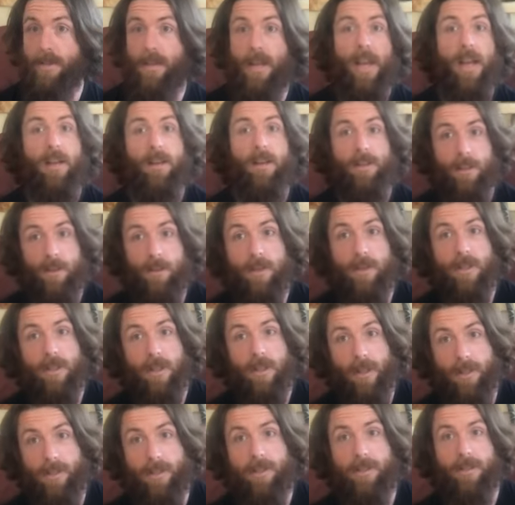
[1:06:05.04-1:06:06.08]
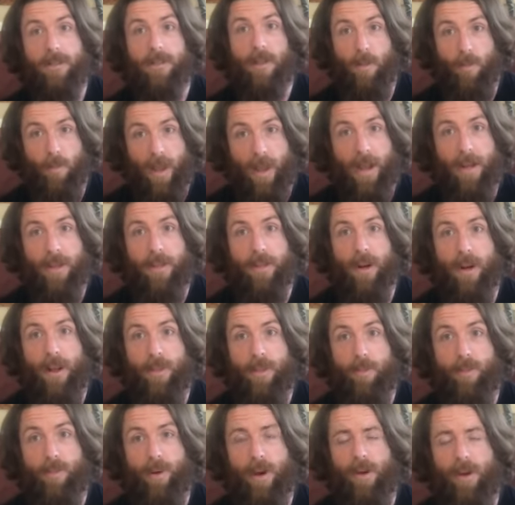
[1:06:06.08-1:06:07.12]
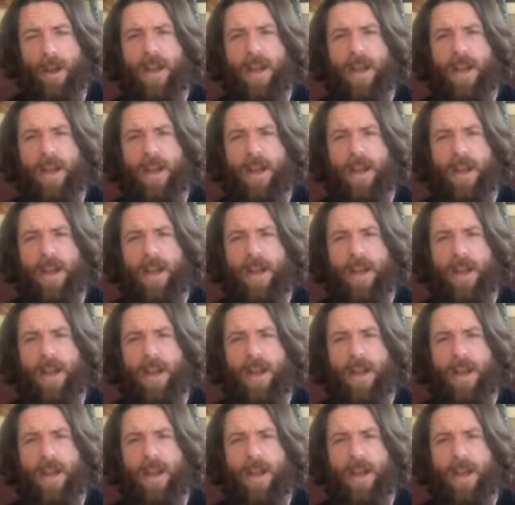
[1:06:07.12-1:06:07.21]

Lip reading: and useless companion on the boat.